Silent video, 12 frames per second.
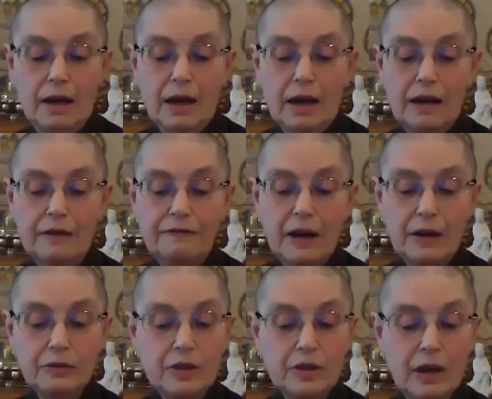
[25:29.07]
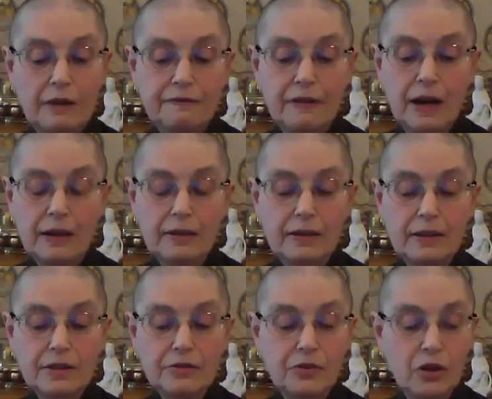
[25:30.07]
I find
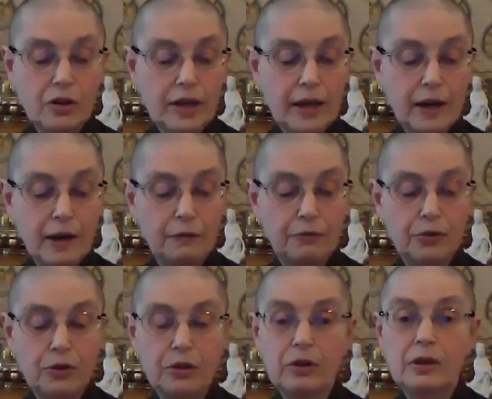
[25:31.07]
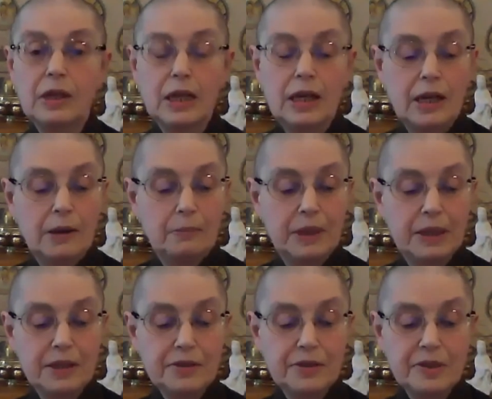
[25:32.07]
this very helpful
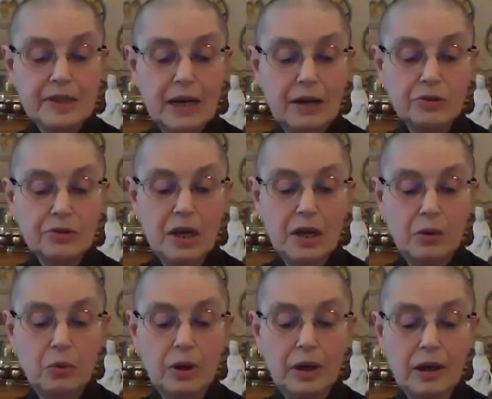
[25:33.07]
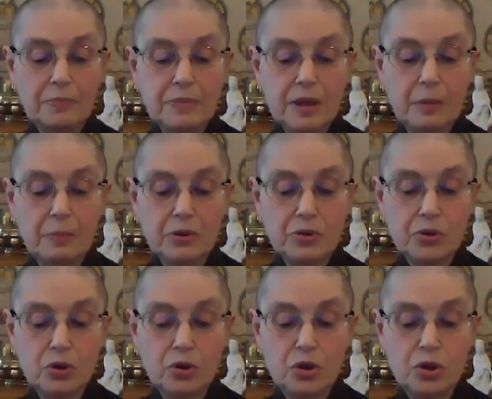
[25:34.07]
because it sounds like what comes up as
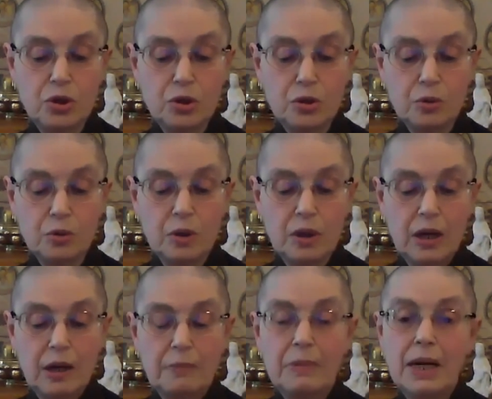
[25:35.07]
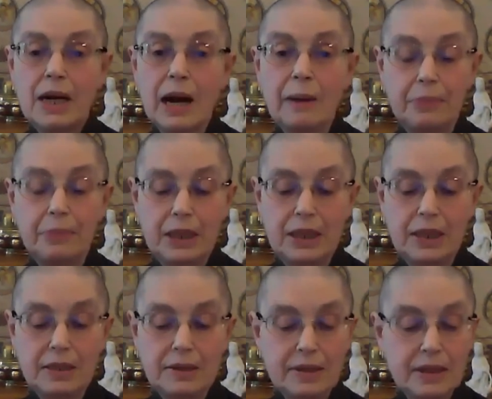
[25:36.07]
good to do may not be
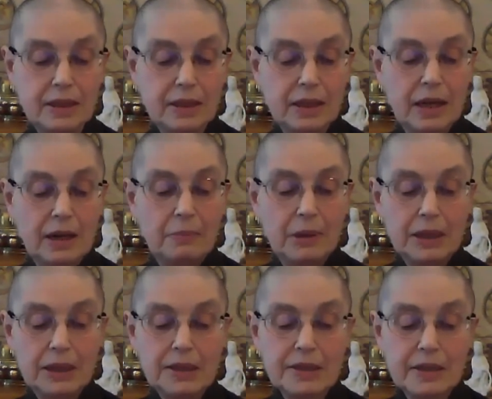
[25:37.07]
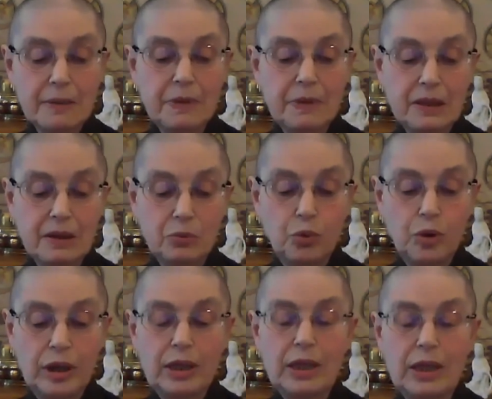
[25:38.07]
easy, but it is something that
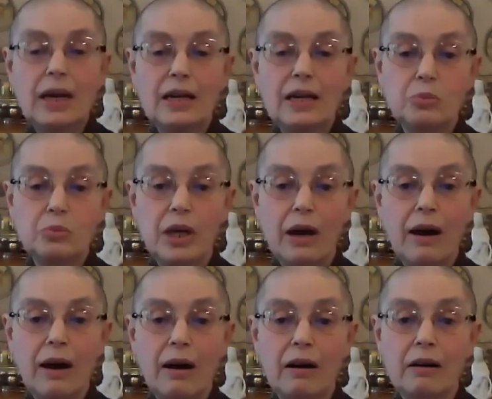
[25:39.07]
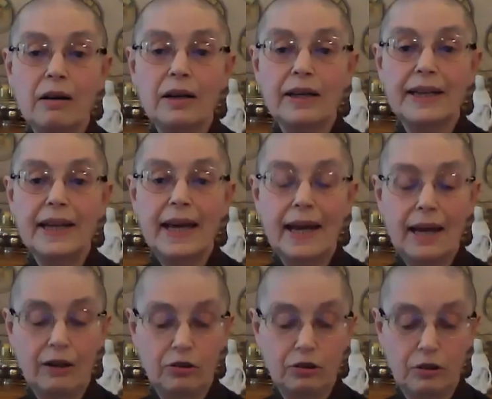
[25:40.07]
we, as we are, can
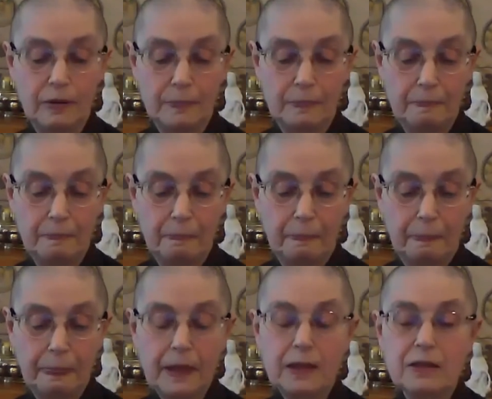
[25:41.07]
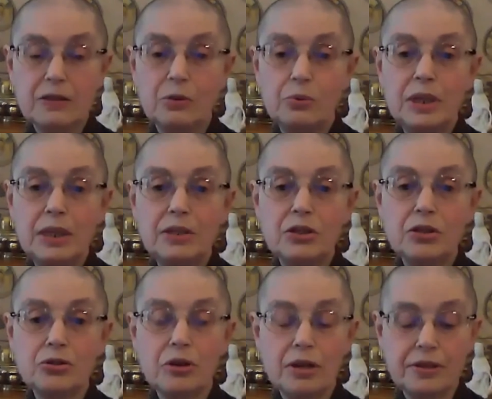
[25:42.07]
handle. So we need to
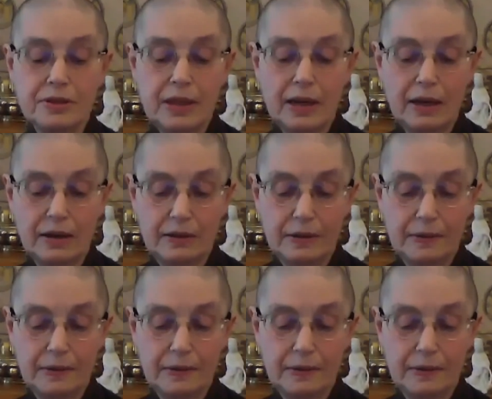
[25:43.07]
trust that.